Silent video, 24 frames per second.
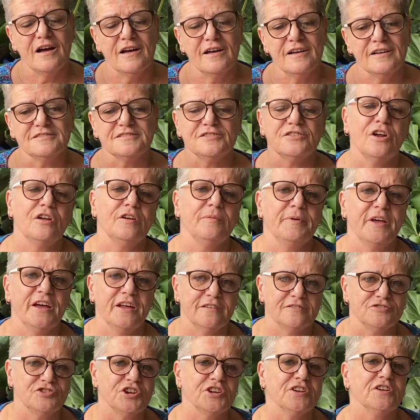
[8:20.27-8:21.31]
It's not about
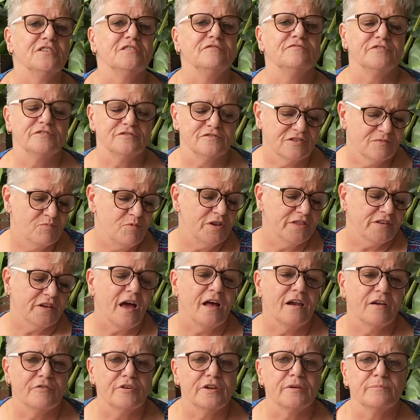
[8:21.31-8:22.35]
achieving with
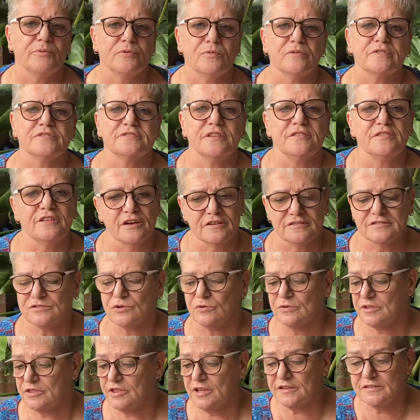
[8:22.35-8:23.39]
colouring books and those
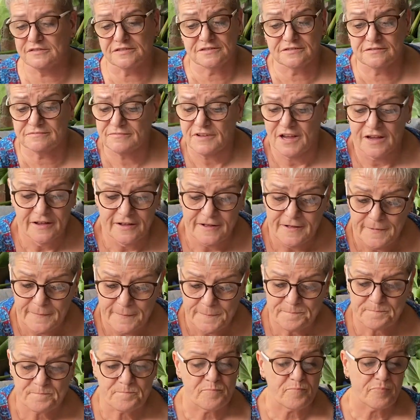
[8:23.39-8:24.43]
sort of things.
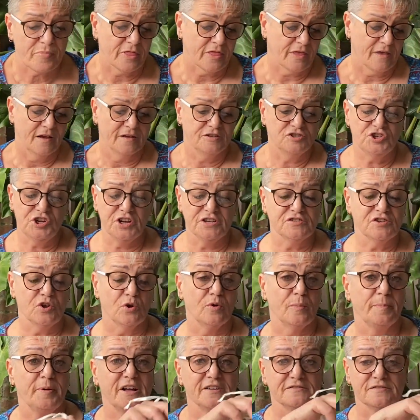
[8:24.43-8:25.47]

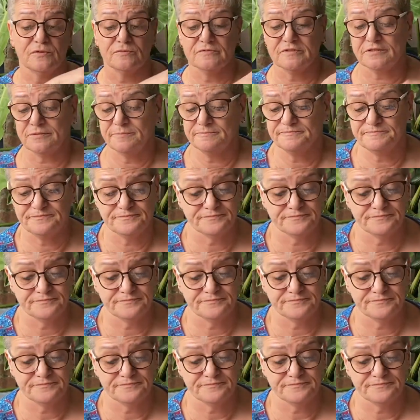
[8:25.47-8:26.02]
Jigsaw puzzles,